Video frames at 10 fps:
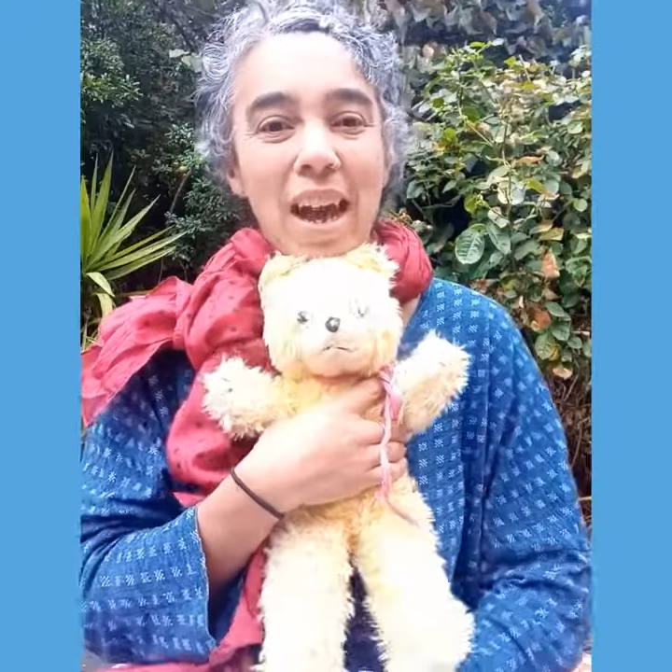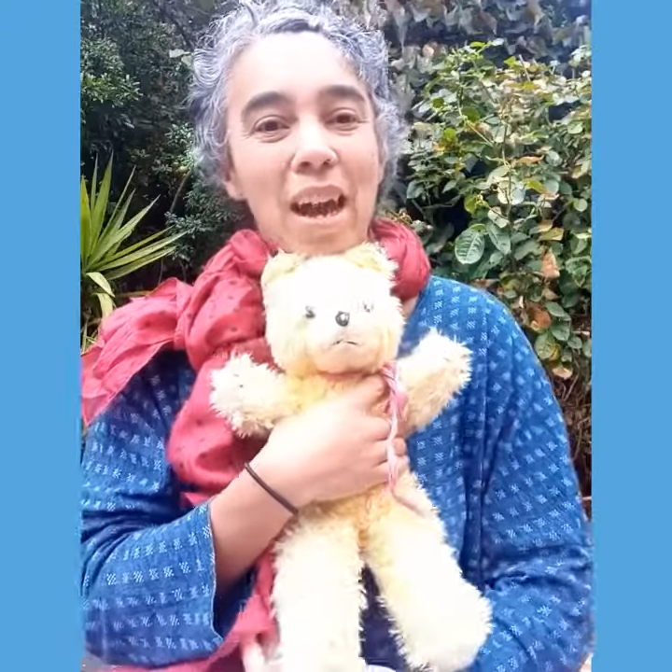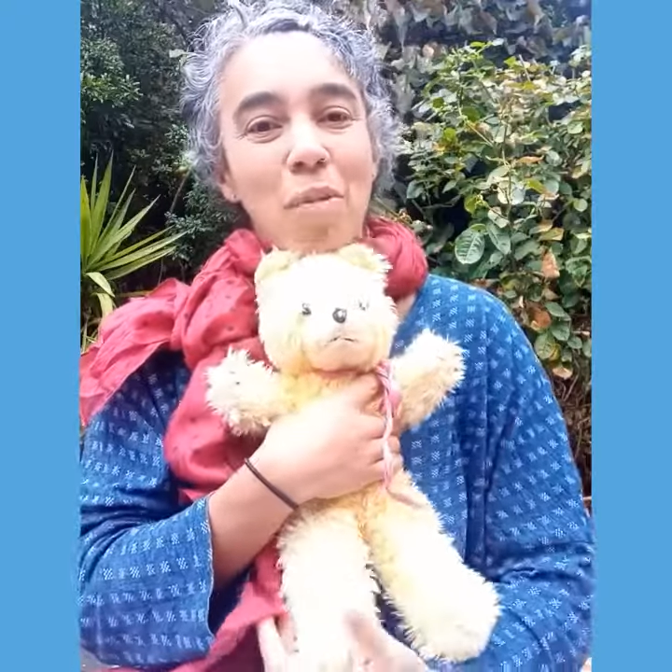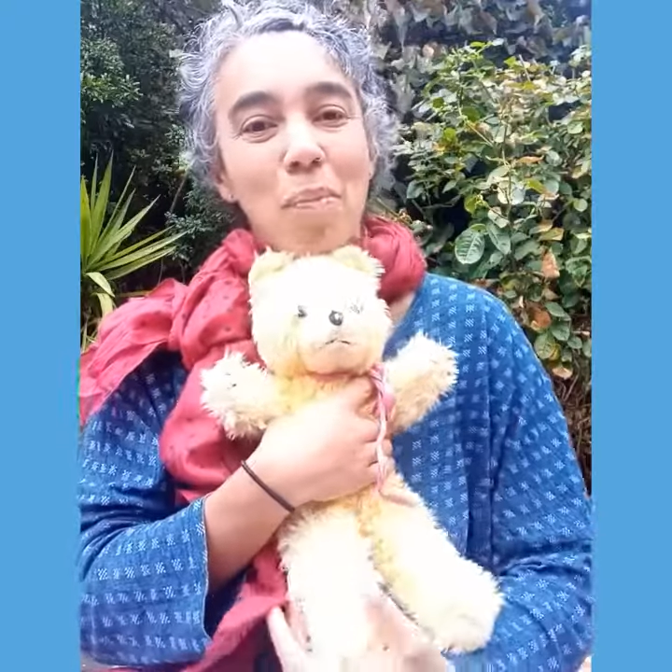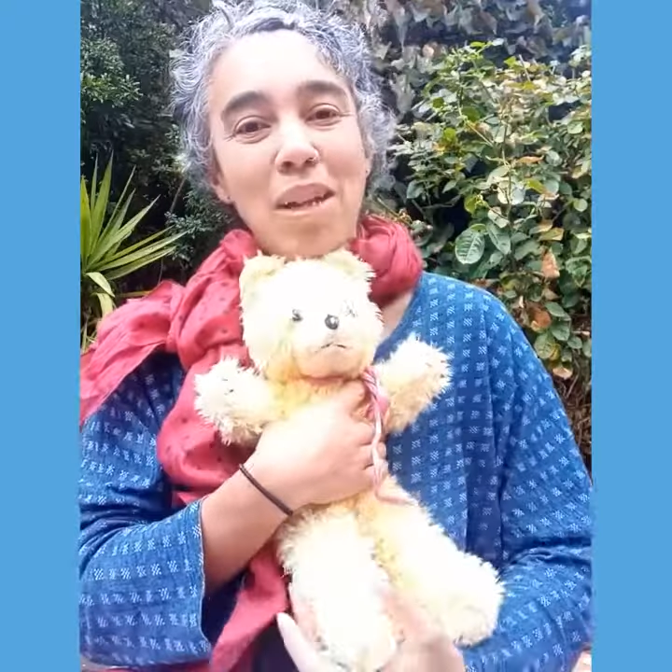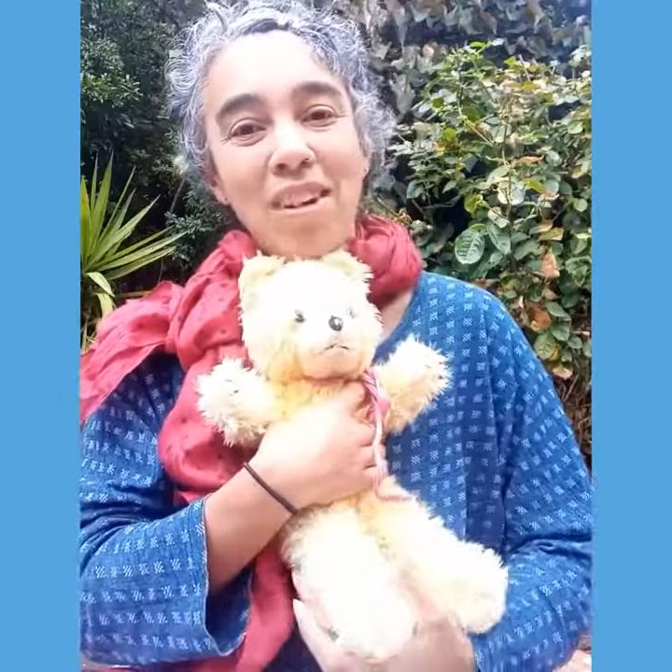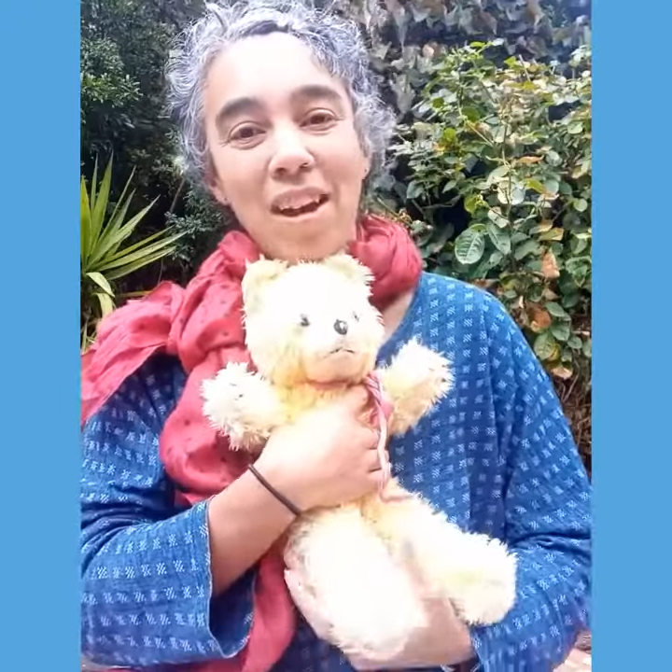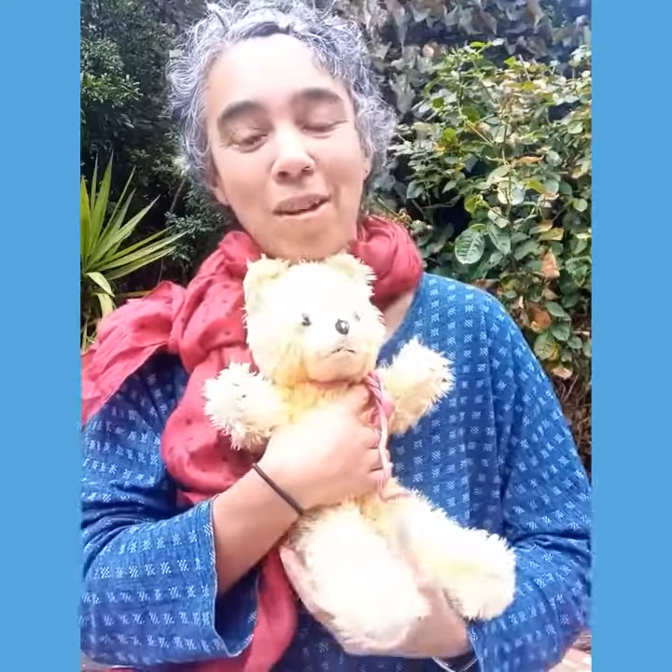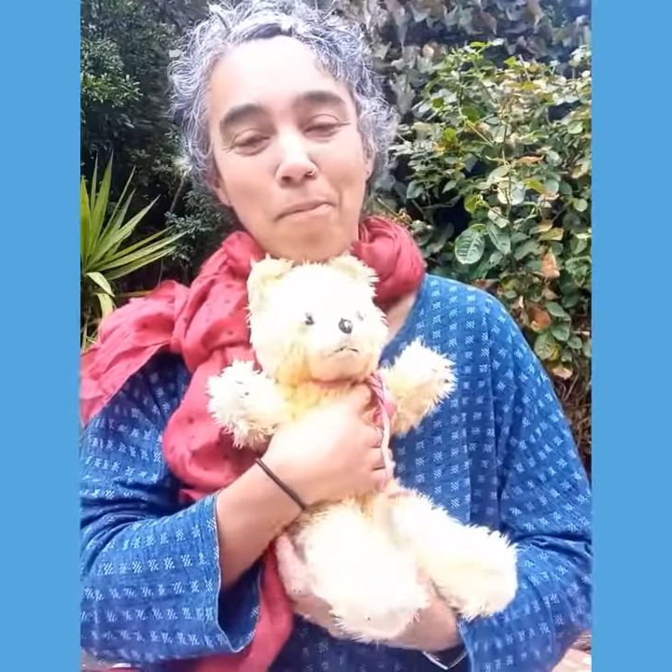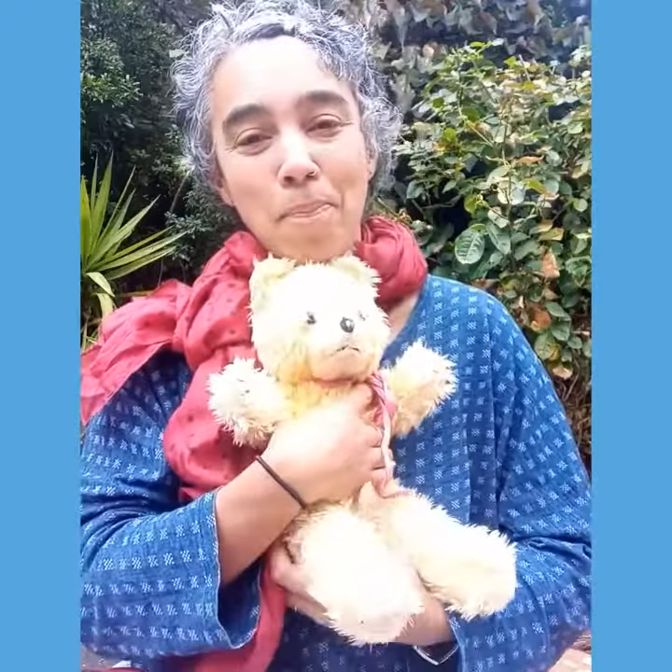Our
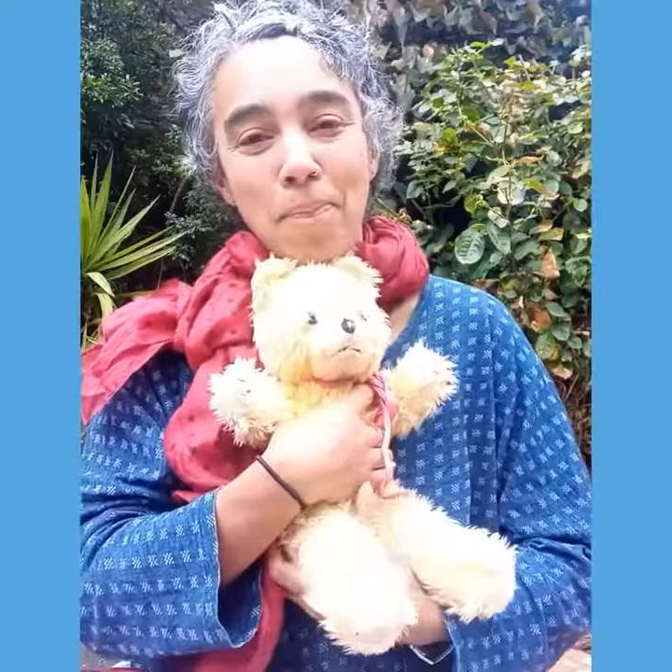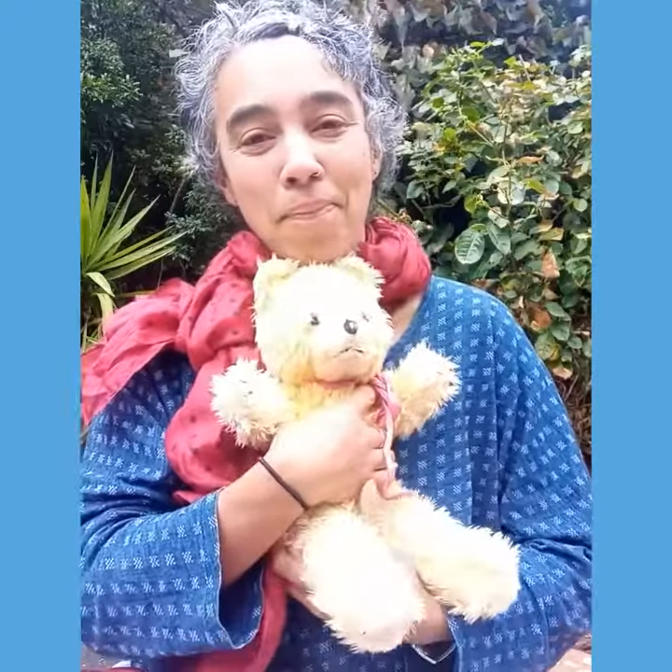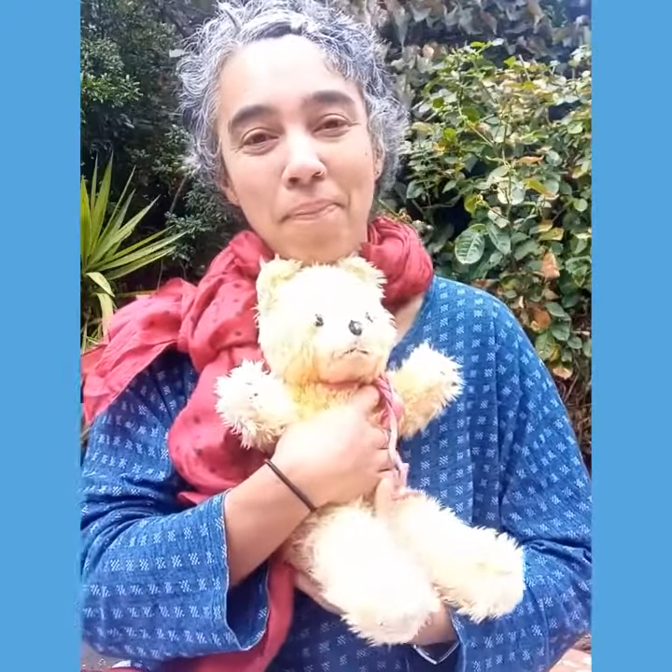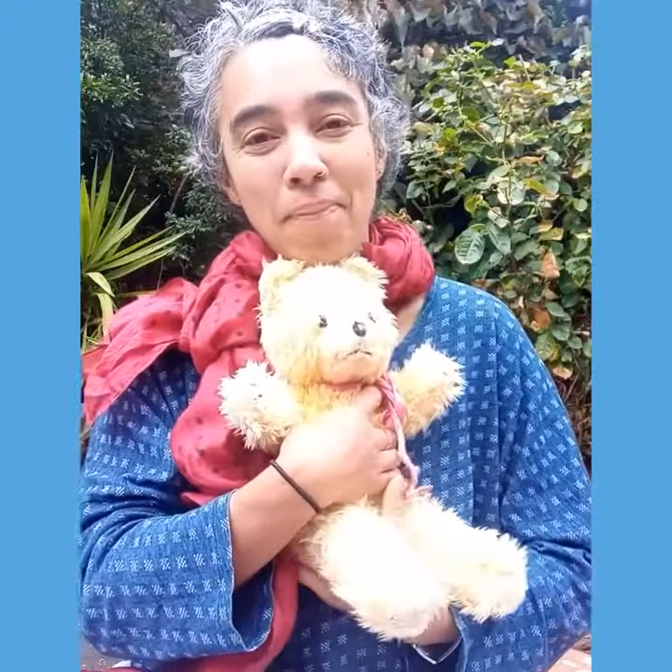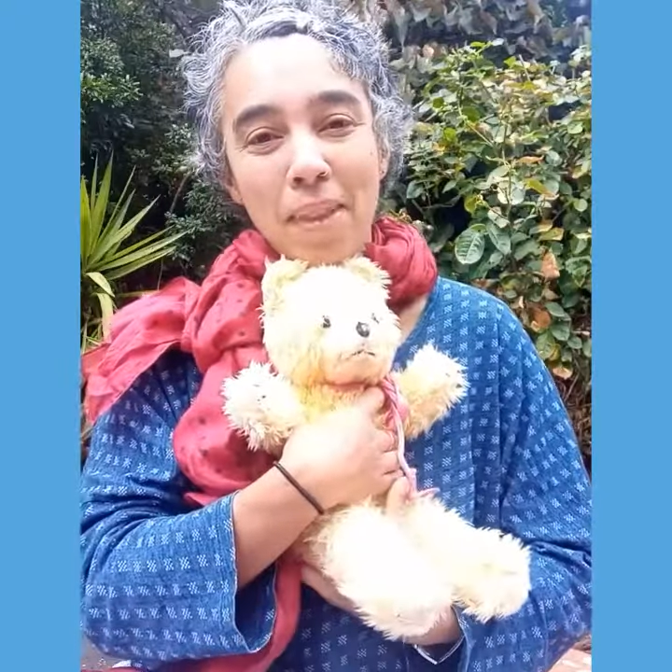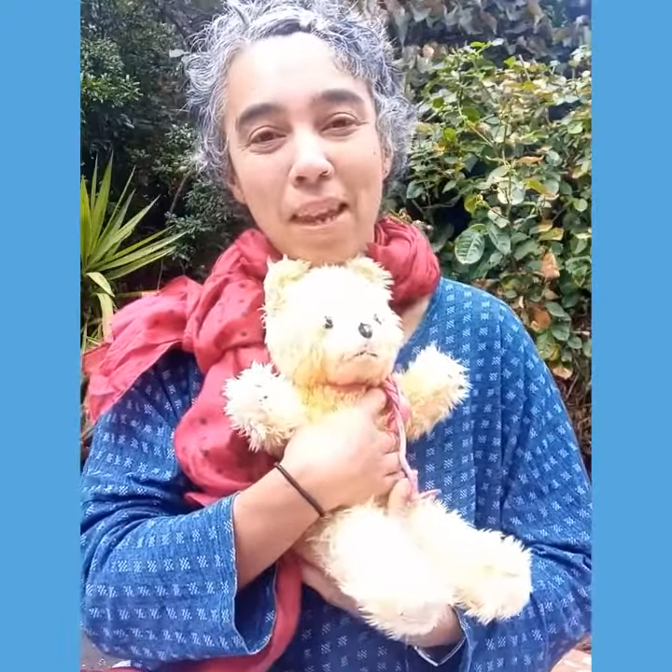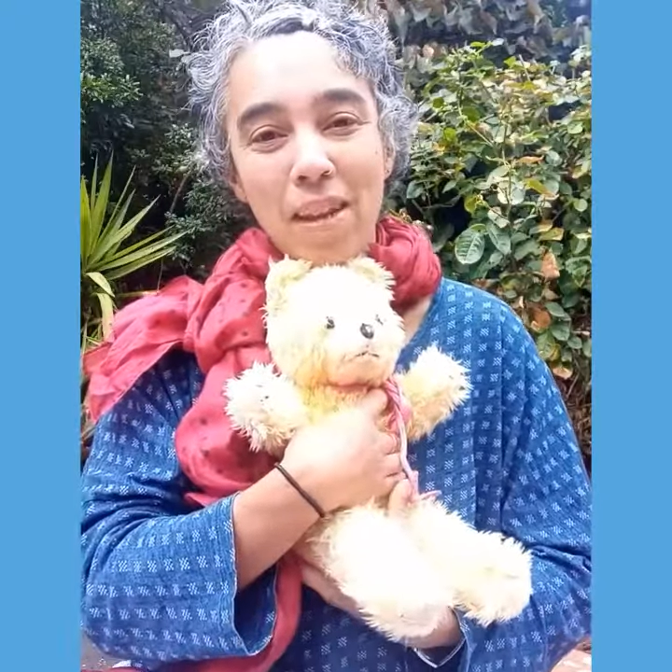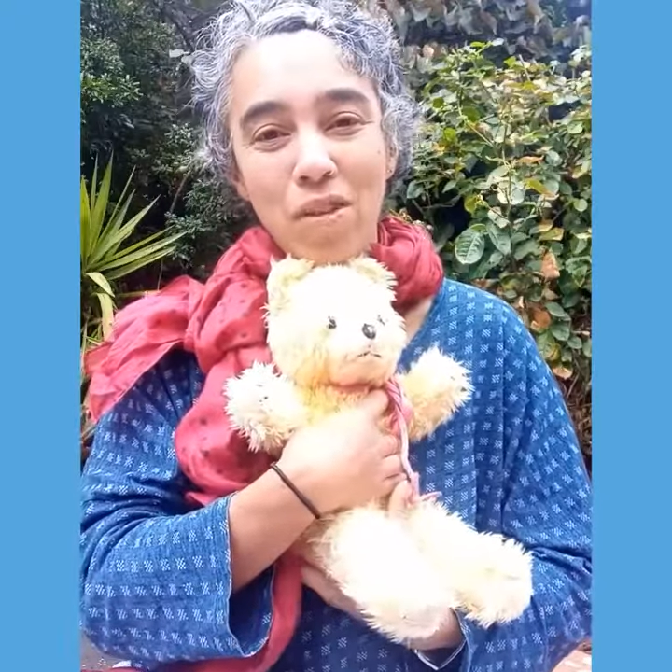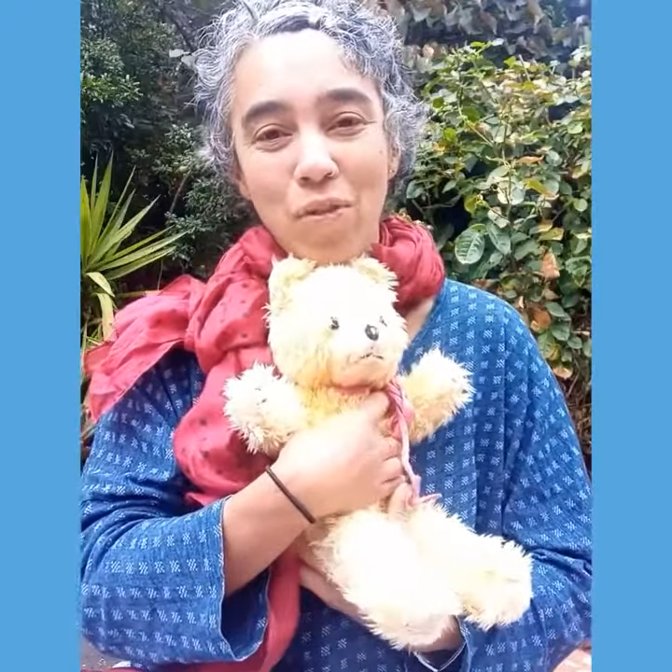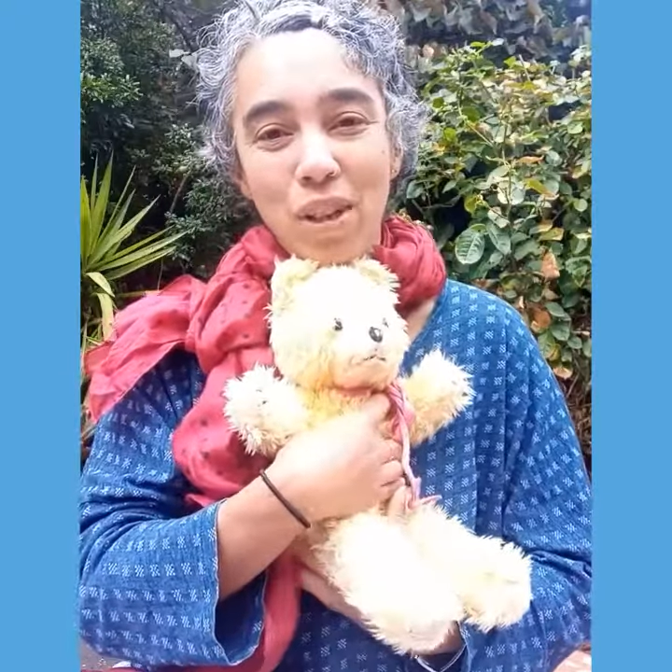bedtime is a